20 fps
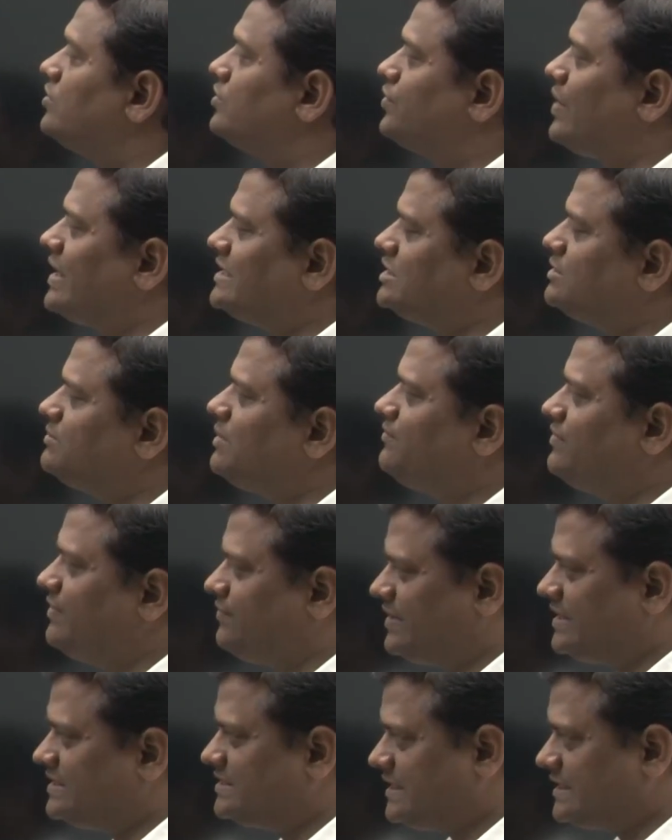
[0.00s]
Question number
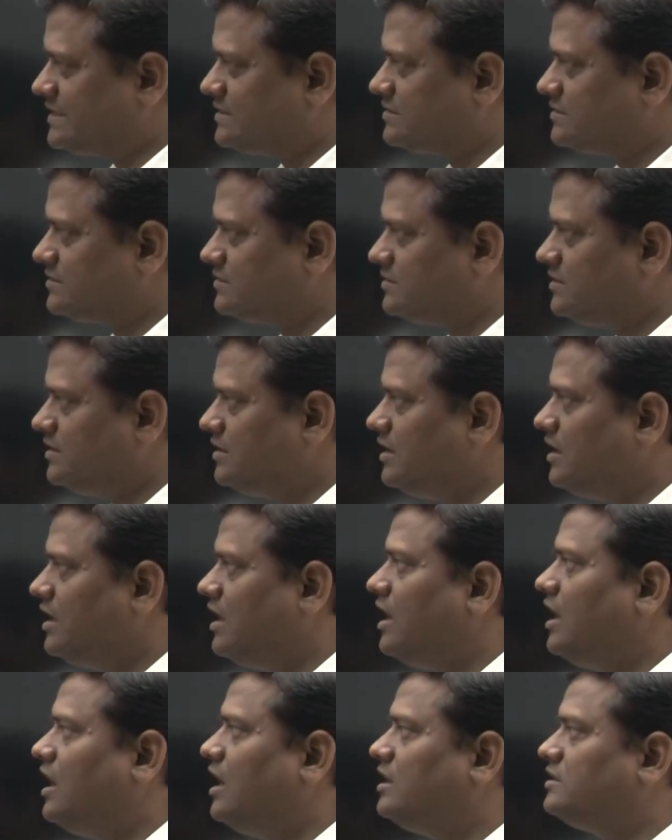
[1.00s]
56.
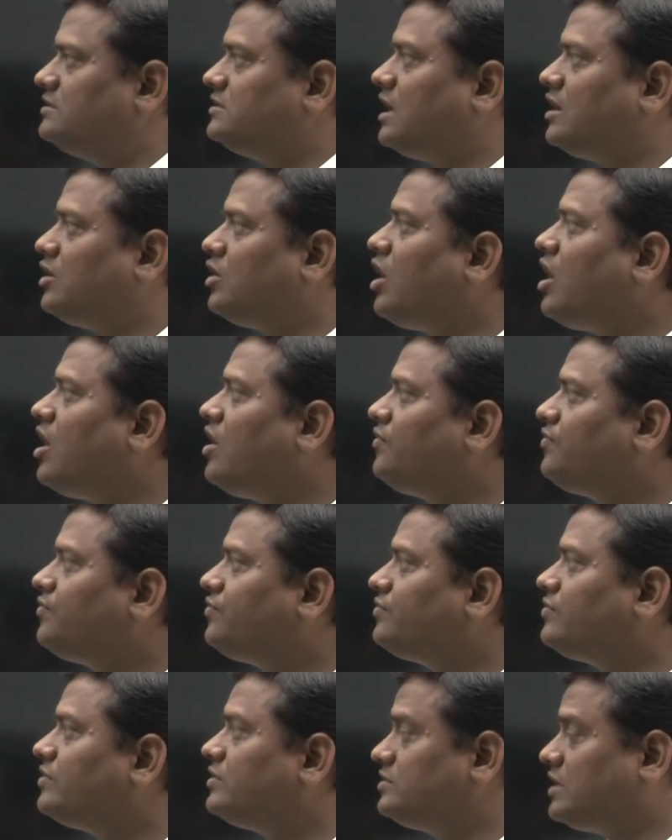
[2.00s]
The
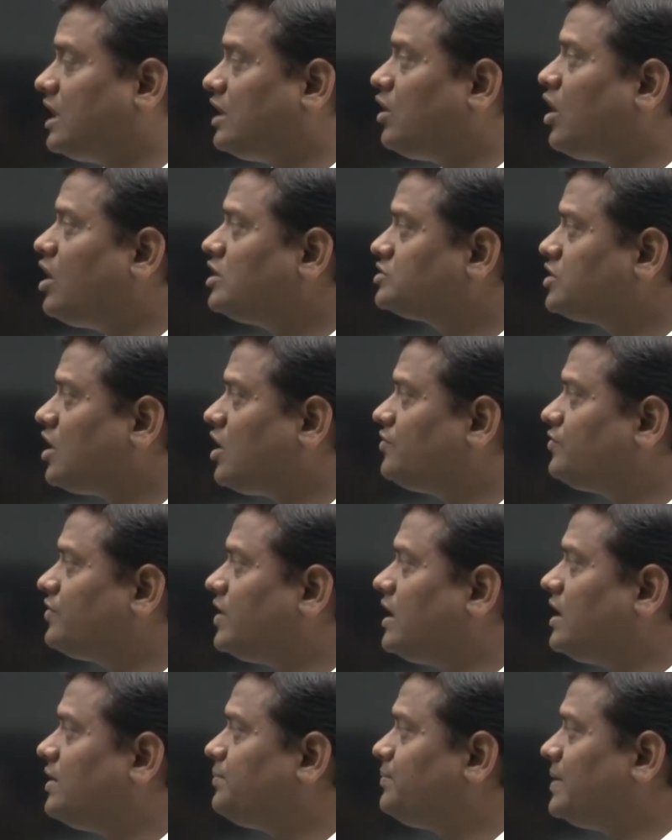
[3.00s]
loss of
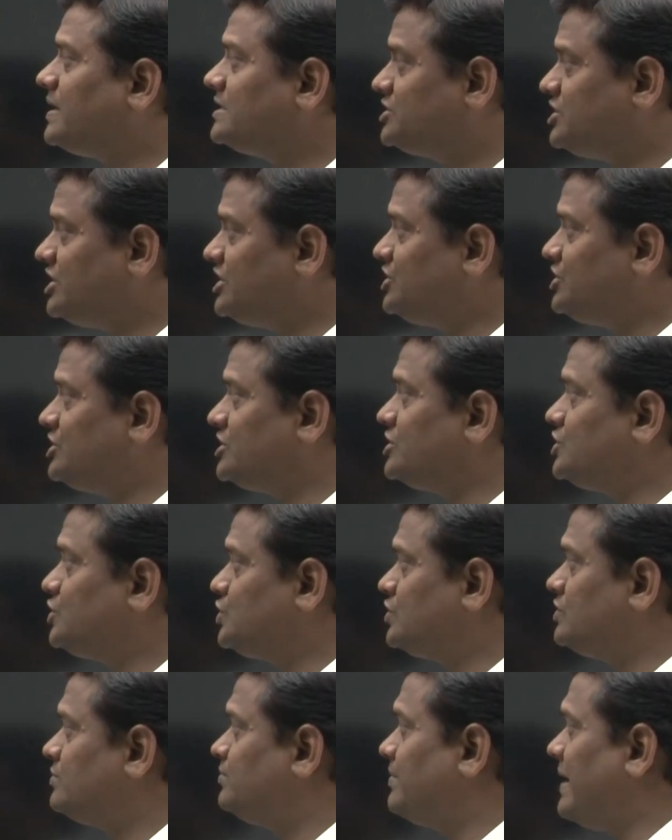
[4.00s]
a possession
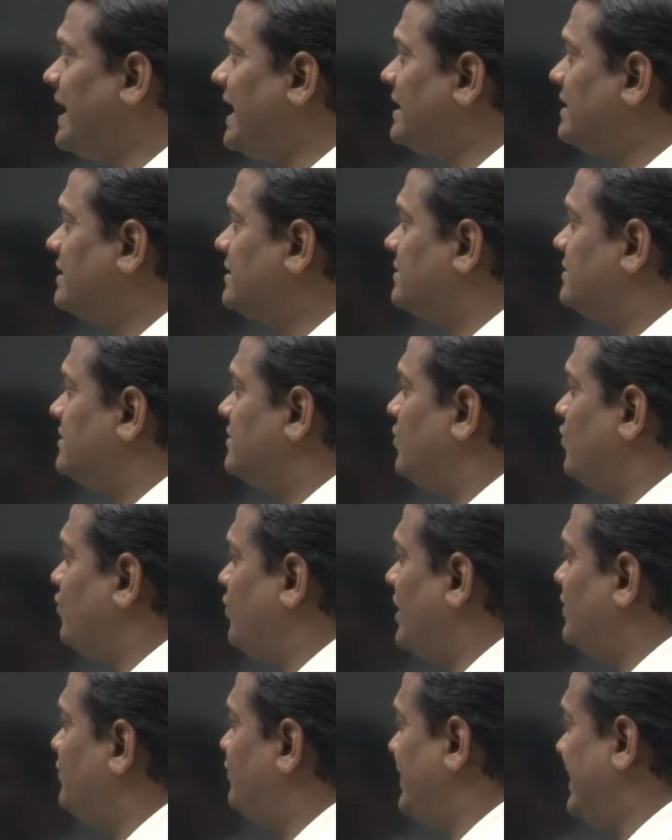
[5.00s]
should make
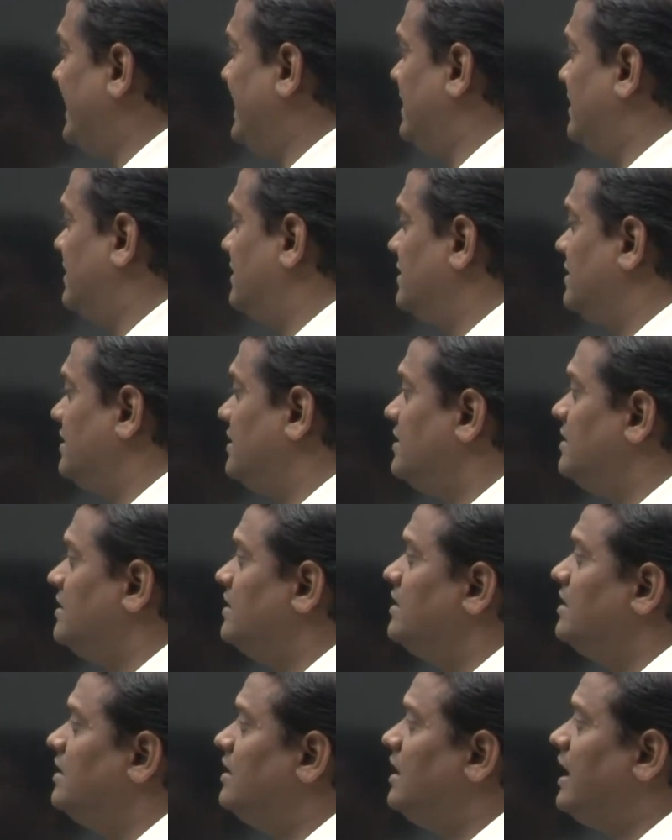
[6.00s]
one feel
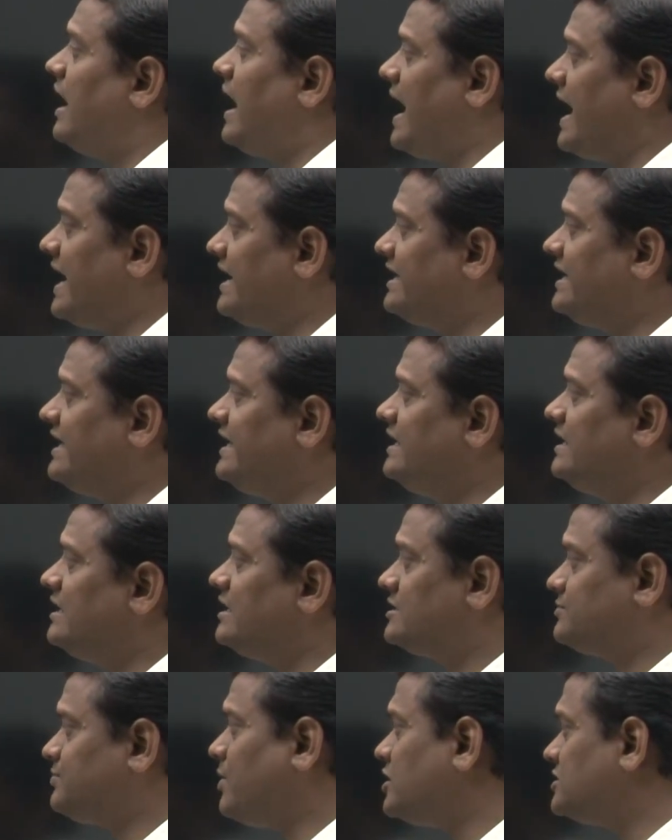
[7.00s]
angry,
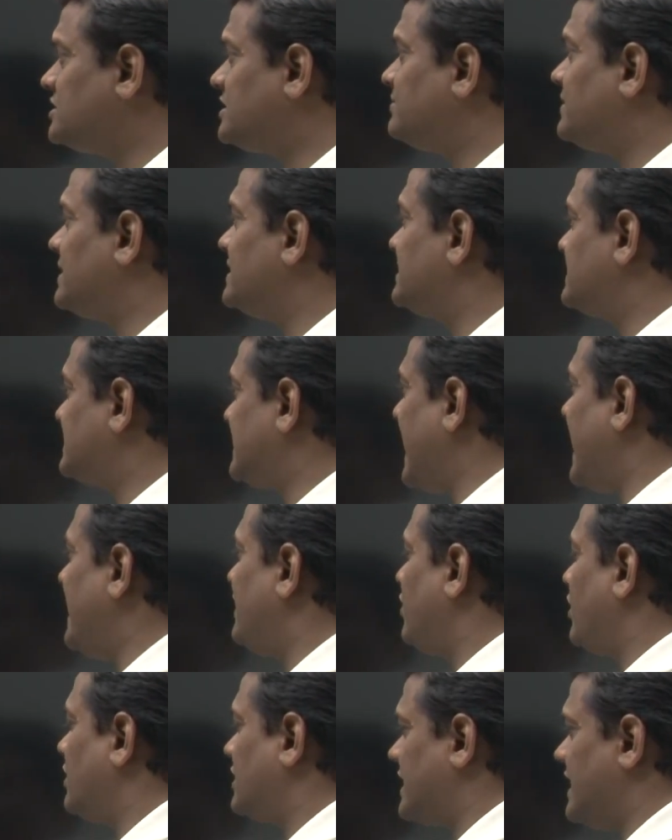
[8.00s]
responsible, sad
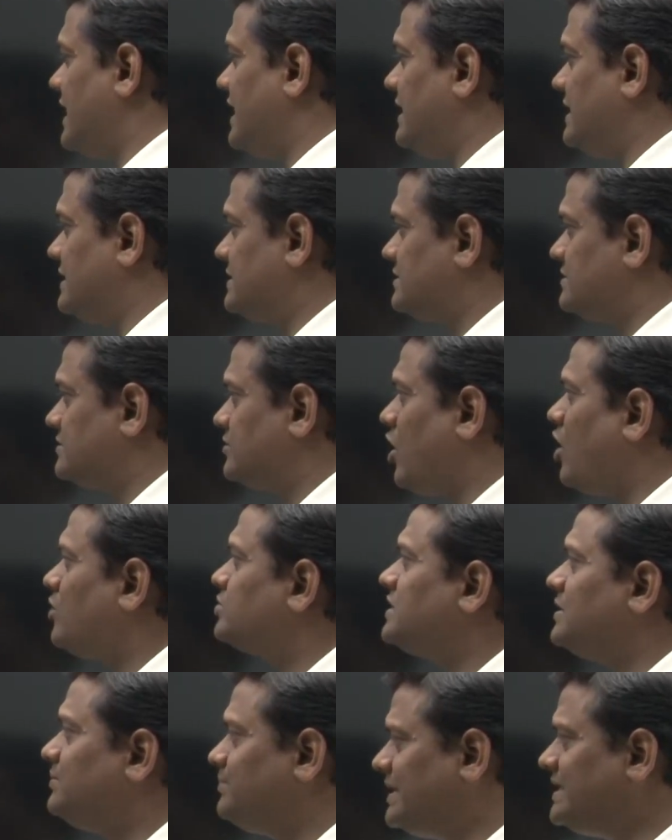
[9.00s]
or careless.
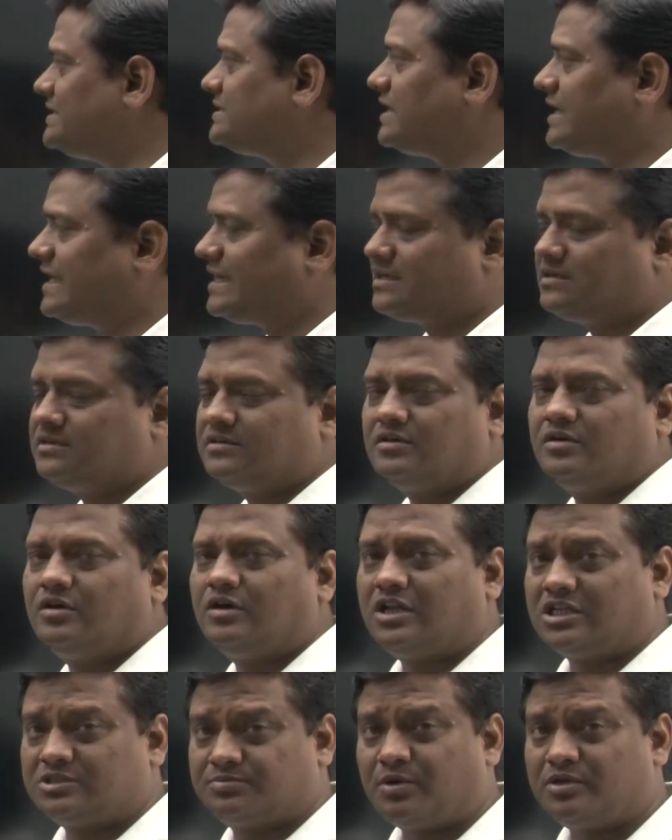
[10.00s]
Option B is correct.
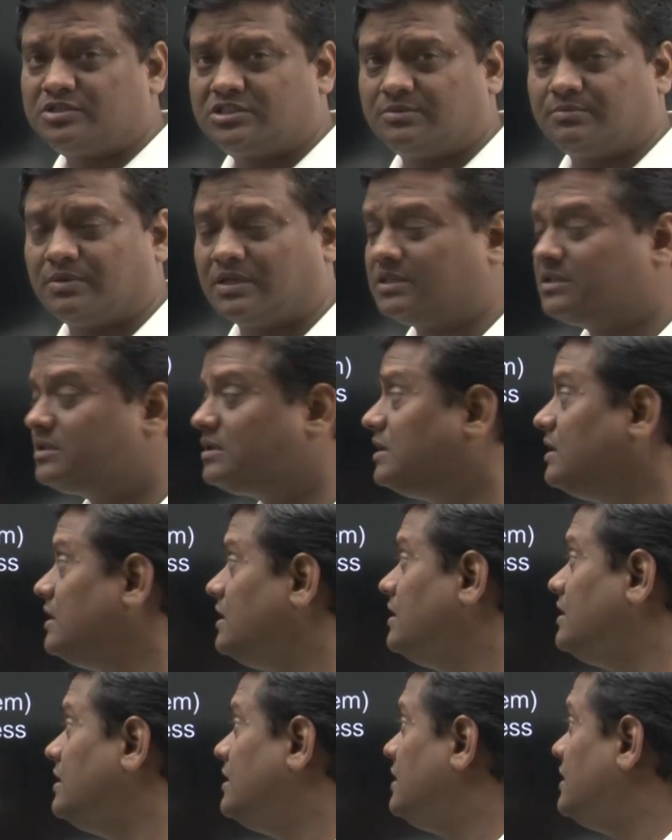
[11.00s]
Responsible.
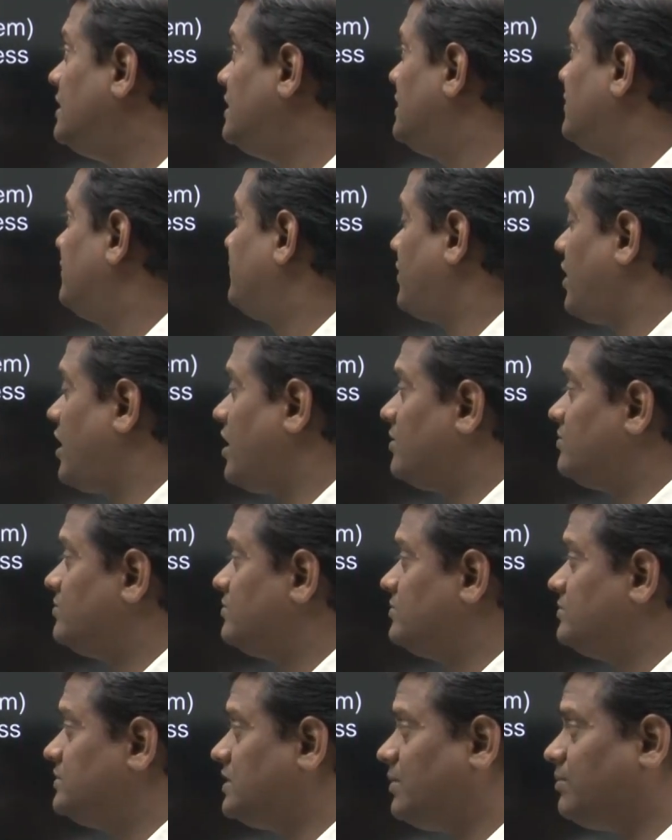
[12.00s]
From
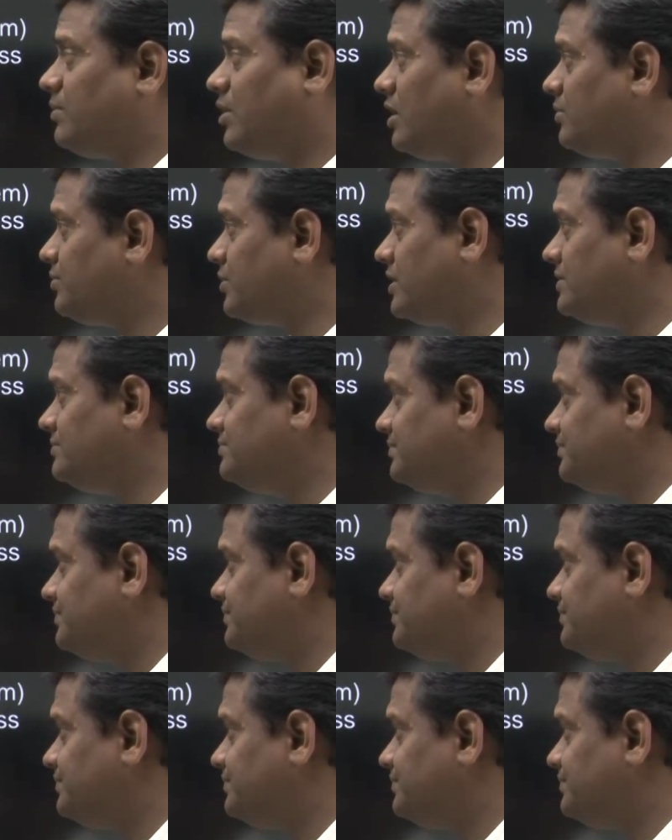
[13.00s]
the ball poem.